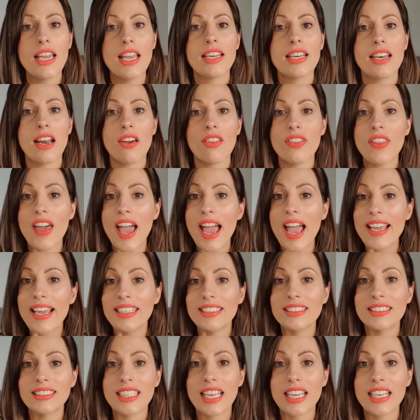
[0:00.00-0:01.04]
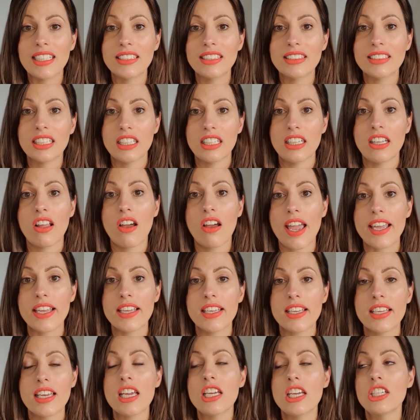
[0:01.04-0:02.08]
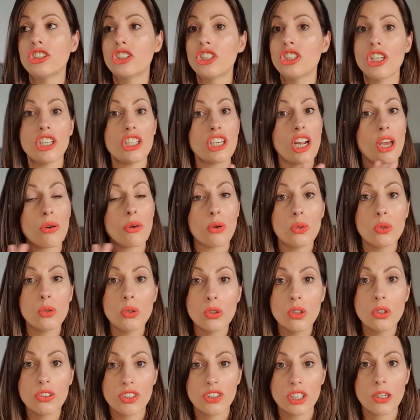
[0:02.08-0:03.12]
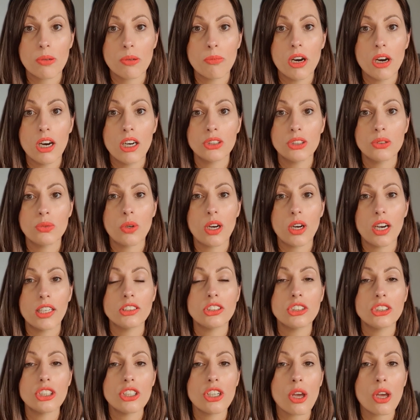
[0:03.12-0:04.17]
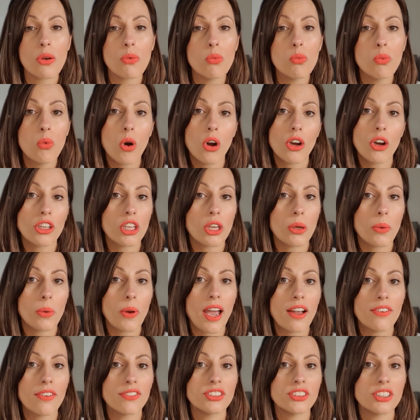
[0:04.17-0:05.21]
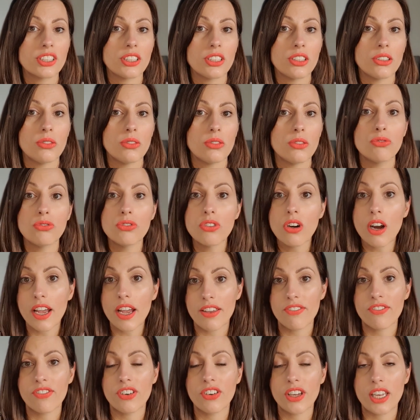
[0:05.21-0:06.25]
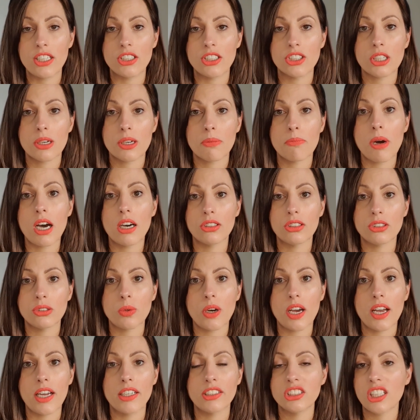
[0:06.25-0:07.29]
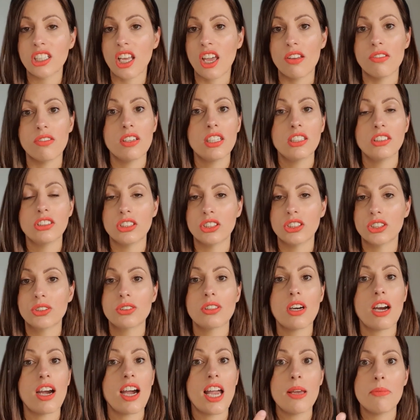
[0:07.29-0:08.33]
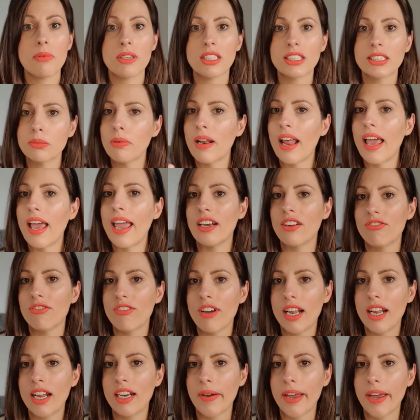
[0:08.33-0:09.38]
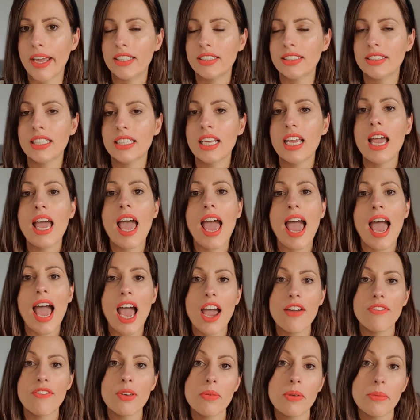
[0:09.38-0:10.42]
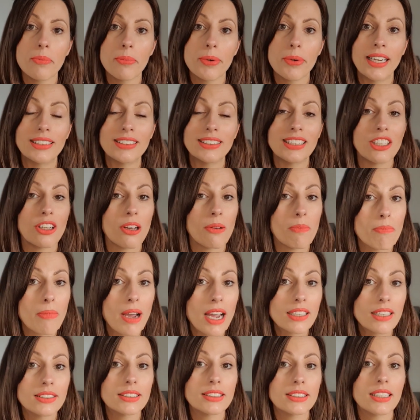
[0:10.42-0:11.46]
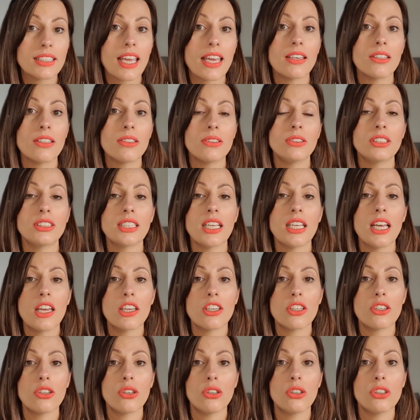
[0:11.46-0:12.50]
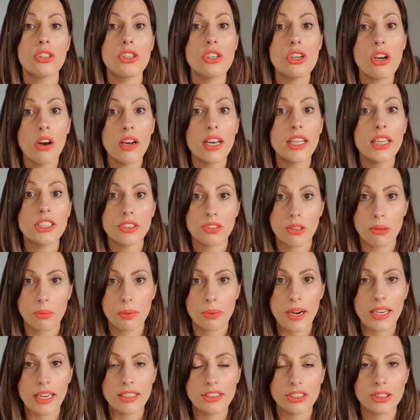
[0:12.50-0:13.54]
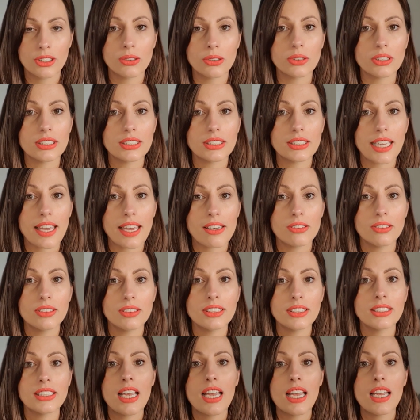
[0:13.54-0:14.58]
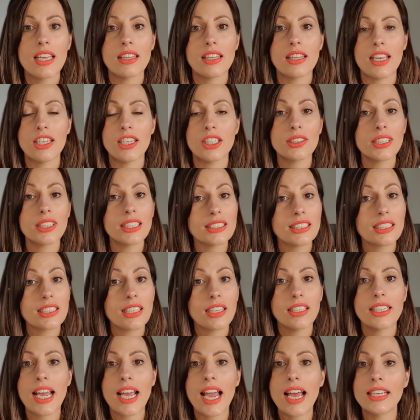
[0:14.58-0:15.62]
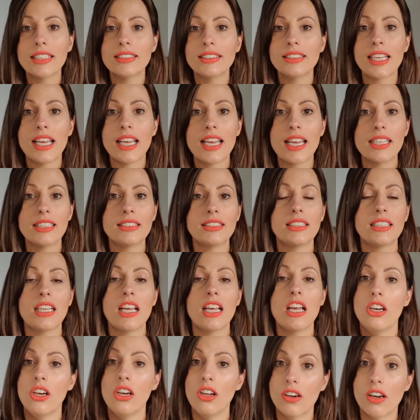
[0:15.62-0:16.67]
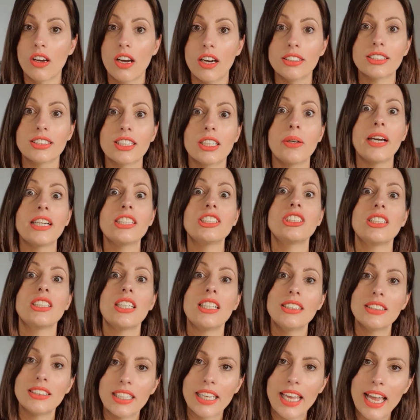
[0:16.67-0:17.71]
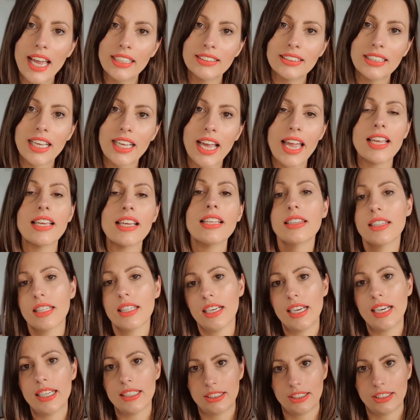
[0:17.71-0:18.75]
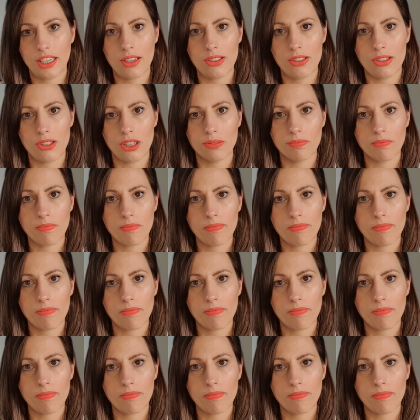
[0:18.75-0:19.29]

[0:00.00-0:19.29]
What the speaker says: Now that is things like, do you know all of the command words? Do you know what you have to write for each command word? So describe, explain, evaluate. Have you been practicing your math skills, your knowledge of the practical skills, the critical analysis, long answer questions, the essay, the list goes on.